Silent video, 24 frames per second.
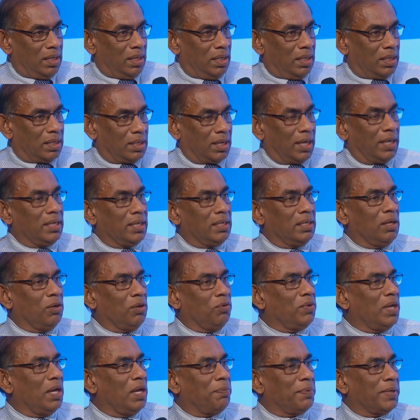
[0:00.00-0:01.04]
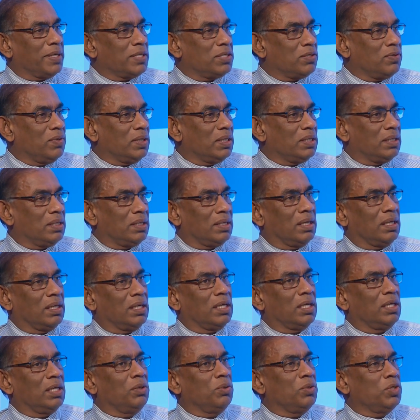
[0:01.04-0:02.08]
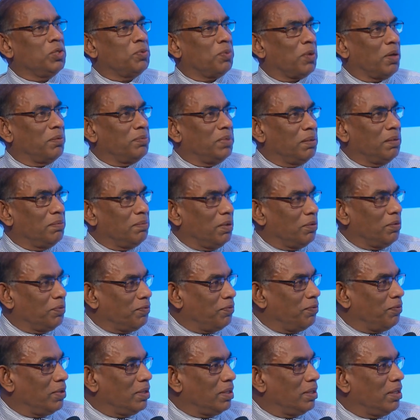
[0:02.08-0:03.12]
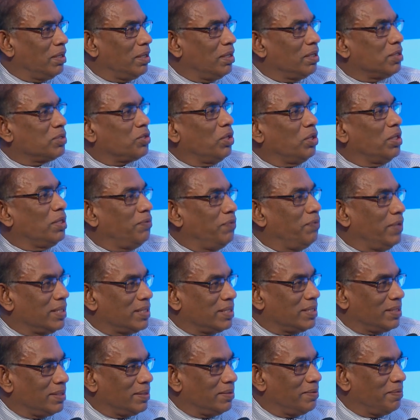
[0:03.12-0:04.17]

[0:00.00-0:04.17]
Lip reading: right now we are pressed with a huge problem of solid waste